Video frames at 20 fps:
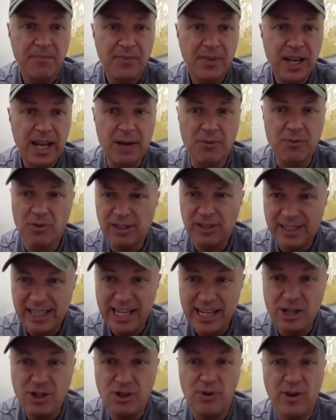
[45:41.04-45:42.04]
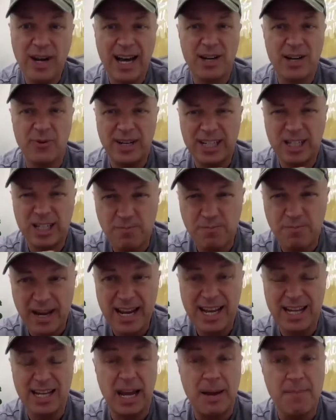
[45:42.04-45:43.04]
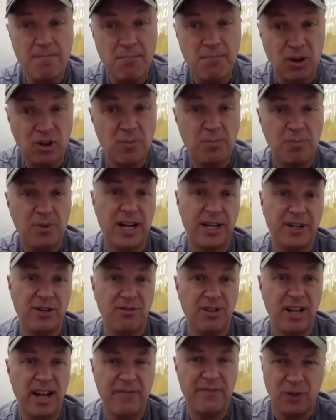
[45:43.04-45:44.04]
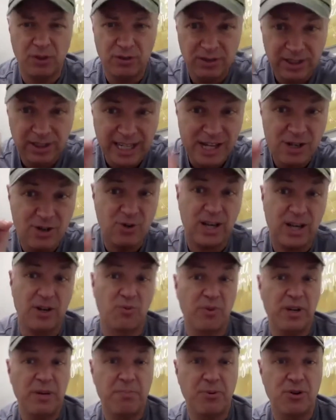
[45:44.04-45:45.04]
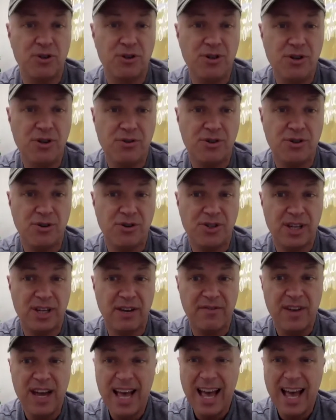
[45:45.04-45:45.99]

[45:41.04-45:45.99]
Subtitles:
I'm going to teach you how to expand and multiply your life. I'm going to teach you how to reproduce yourself.